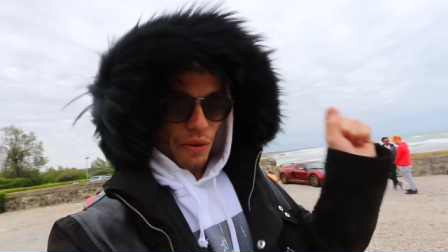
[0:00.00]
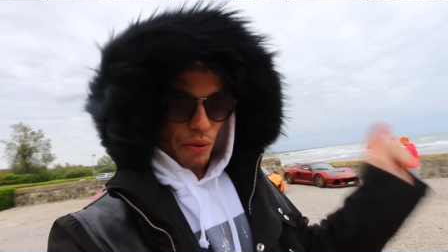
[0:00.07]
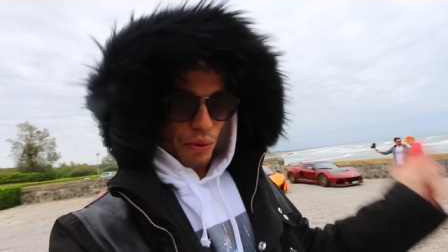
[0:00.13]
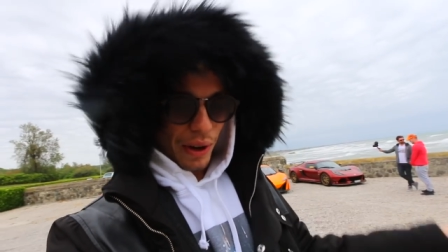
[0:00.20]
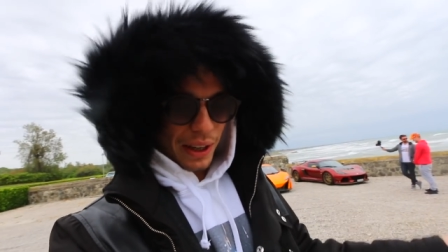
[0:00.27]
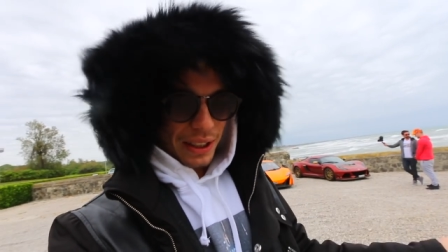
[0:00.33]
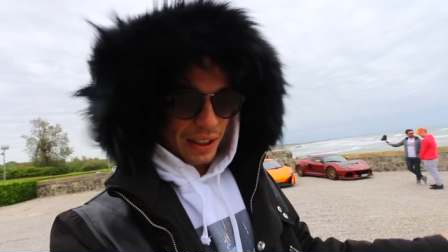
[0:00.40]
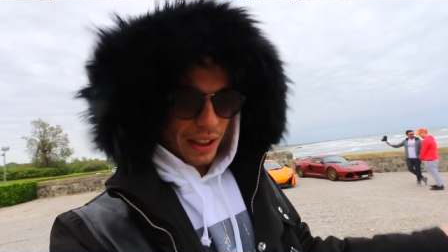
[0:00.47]

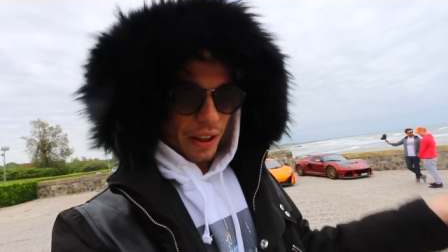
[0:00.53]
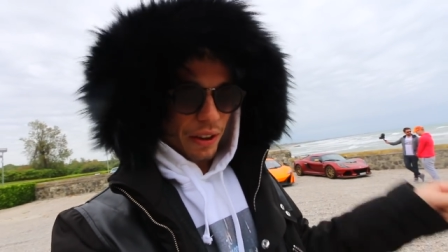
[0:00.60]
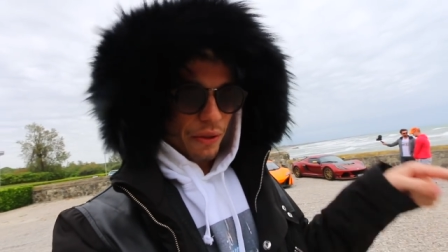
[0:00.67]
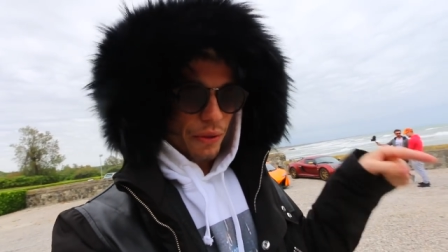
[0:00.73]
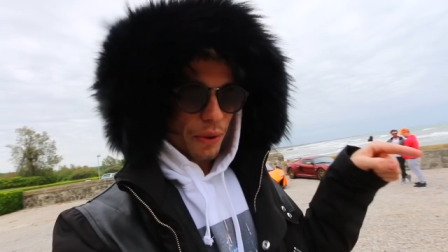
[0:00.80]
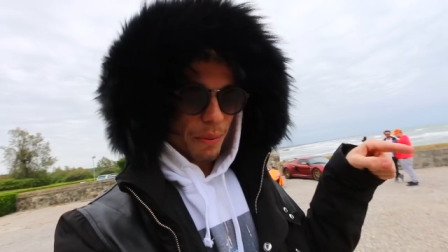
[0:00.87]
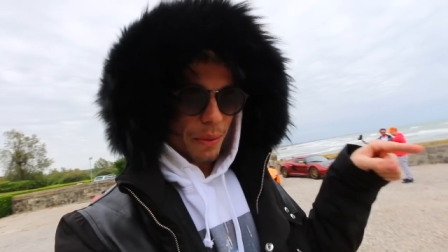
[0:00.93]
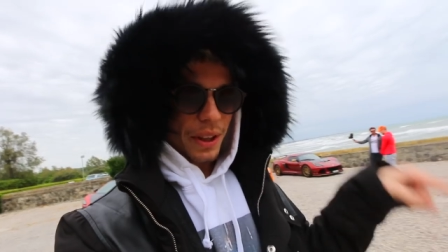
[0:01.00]

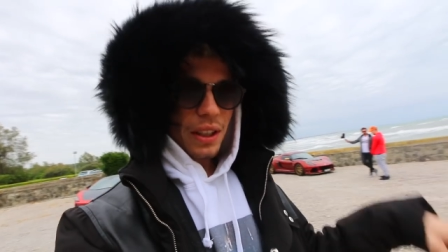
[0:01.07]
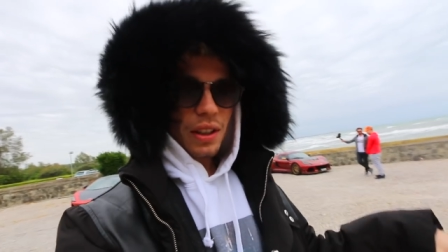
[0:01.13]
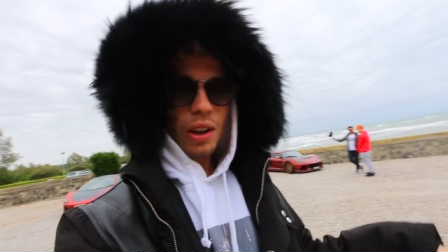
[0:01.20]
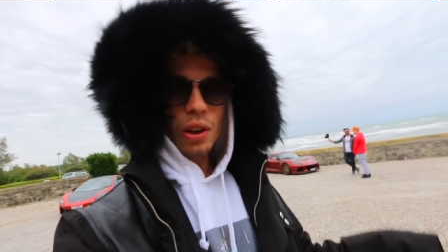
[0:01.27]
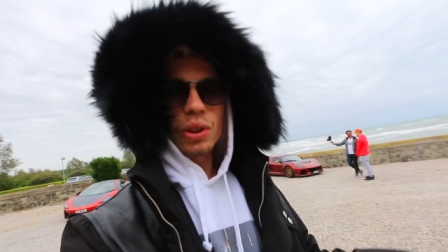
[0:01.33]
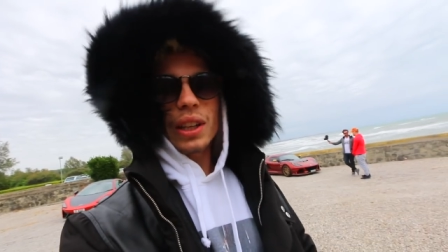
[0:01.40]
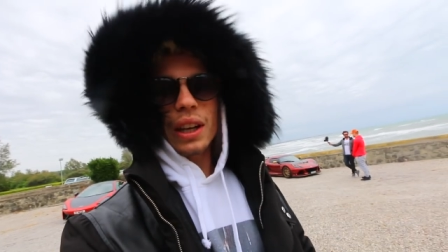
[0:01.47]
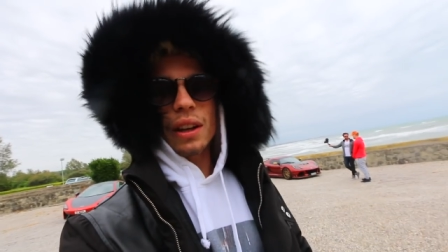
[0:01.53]
racing from this
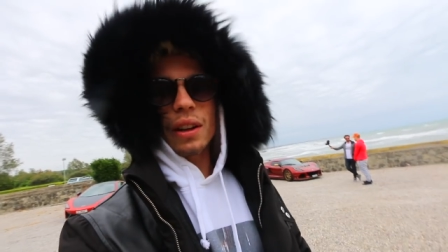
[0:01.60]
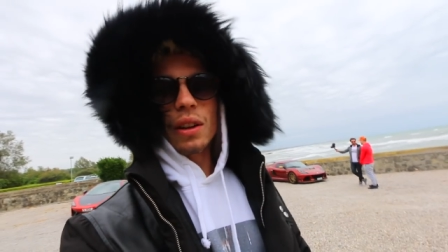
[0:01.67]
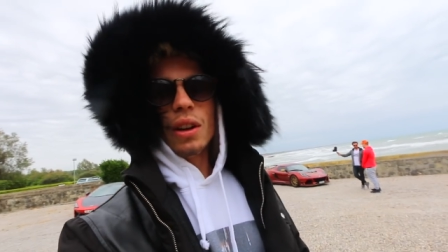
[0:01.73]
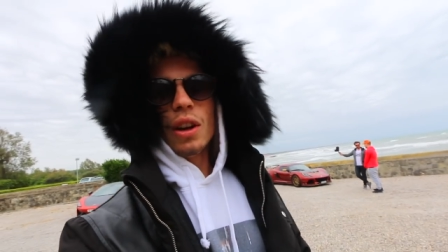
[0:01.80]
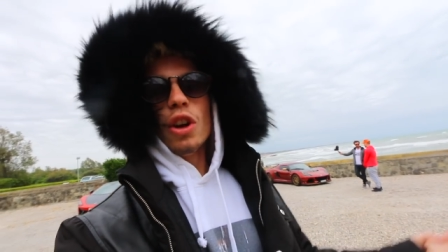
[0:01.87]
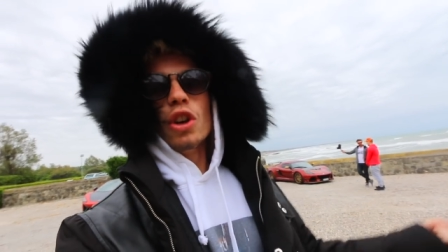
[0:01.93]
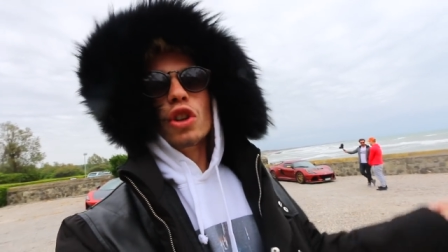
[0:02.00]
hotel